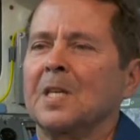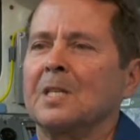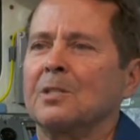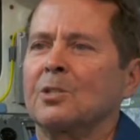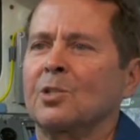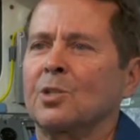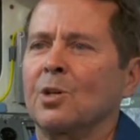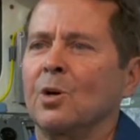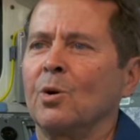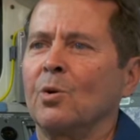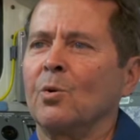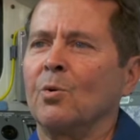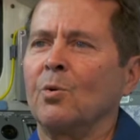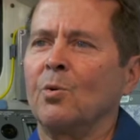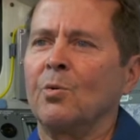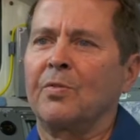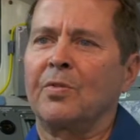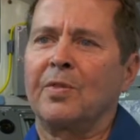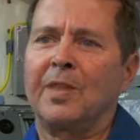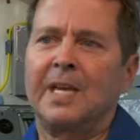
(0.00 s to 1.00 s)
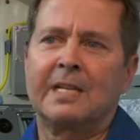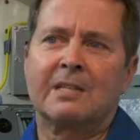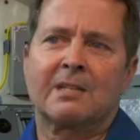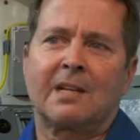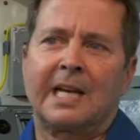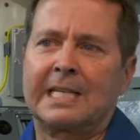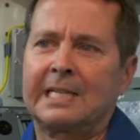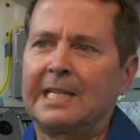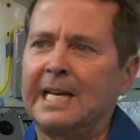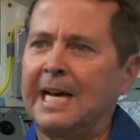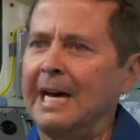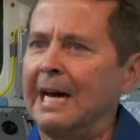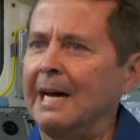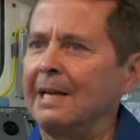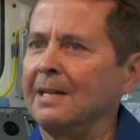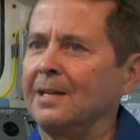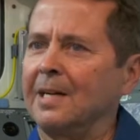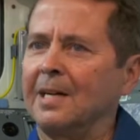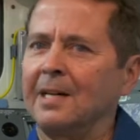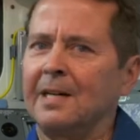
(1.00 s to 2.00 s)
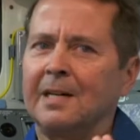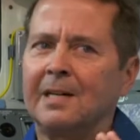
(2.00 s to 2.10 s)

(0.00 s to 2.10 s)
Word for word: So things like that.